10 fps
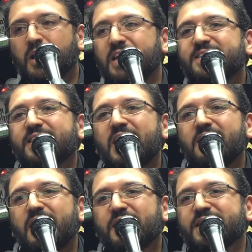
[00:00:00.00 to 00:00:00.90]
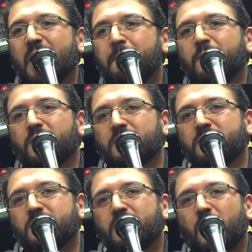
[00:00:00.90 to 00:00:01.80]
Let's take the example
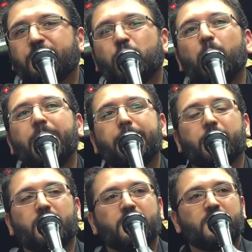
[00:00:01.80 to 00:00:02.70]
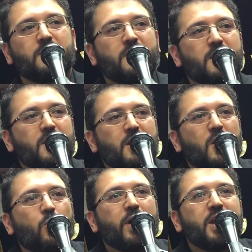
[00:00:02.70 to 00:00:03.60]
of two people.
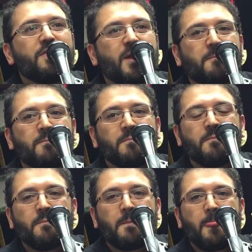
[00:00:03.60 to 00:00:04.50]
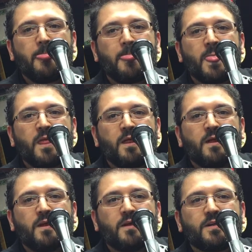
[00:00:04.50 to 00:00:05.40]
One of them,
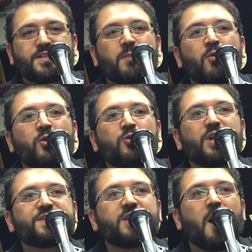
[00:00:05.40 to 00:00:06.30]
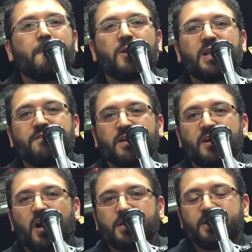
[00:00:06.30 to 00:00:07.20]
someone who does not believe in
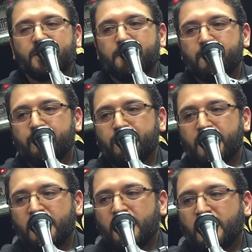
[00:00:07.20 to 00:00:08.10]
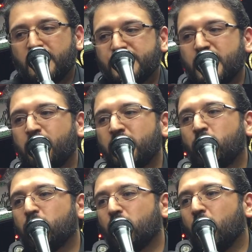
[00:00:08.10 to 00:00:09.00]
God. Someone
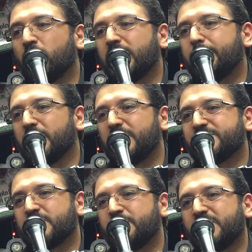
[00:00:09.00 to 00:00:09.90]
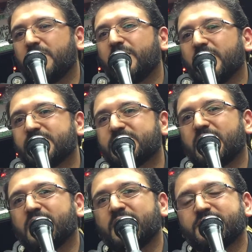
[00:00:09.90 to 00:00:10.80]
who only believes in
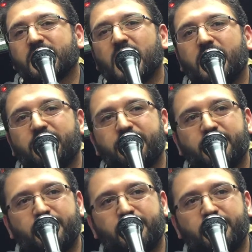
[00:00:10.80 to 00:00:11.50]
materialistic things in life.